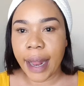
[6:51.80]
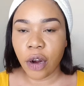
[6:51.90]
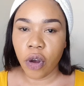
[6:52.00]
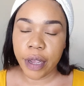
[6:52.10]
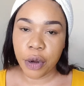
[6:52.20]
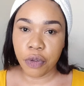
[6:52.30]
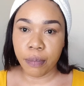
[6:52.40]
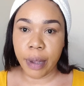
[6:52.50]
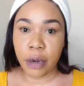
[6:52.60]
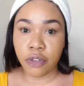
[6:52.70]
go in with
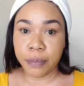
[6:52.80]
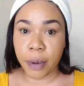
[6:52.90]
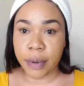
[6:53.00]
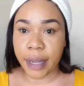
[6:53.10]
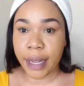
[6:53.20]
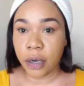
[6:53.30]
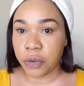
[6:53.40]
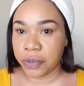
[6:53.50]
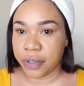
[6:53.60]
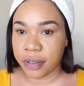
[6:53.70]
my loose powder again
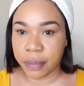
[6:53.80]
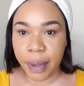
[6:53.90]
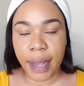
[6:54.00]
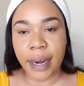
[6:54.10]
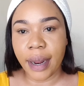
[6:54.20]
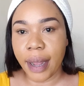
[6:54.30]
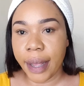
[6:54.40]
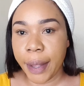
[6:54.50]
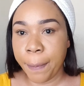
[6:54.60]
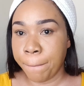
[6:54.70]
to set my under
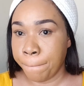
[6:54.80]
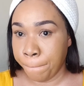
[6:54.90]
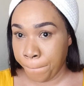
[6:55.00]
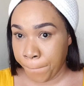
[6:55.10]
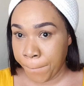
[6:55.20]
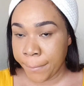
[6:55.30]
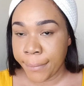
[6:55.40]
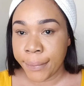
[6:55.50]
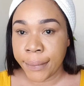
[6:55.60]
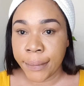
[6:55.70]
eye
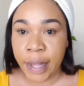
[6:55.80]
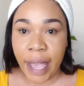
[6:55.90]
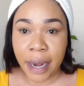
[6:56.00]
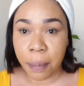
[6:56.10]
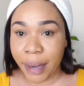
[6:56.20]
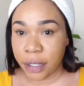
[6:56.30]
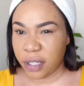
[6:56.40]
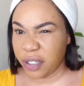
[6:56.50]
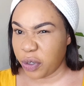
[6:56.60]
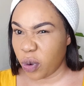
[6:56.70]
and my
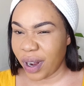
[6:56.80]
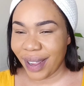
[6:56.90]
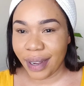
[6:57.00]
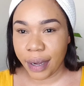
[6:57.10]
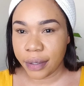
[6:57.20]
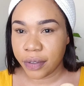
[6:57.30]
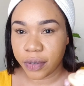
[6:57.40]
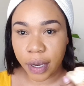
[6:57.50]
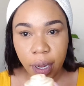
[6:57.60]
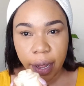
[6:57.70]
T-zone, like just
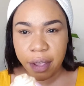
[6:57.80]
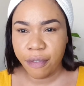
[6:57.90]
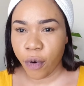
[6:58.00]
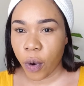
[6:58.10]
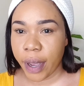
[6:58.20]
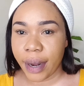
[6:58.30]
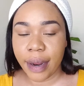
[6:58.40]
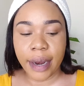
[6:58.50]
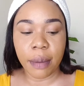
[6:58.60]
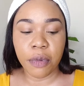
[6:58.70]
under eye, forehead,
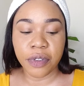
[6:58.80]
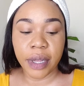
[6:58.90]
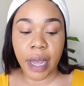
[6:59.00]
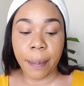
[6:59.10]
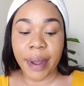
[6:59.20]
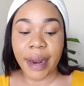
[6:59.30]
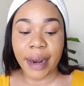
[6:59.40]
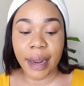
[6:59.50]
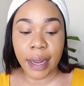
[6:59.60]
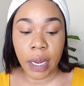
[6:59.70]
and I'm using a
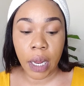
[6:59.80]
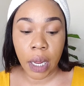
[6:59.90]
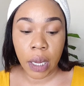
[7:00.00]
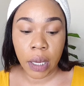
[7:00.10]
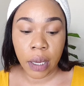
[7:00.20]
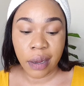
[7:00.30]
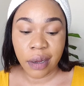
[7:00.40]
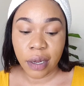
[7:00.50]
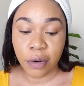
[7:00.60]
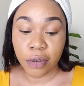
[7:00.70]
banana,
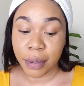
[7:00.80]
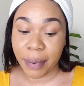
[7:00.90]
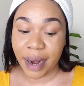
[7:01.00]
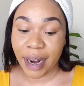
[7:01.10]
not a banana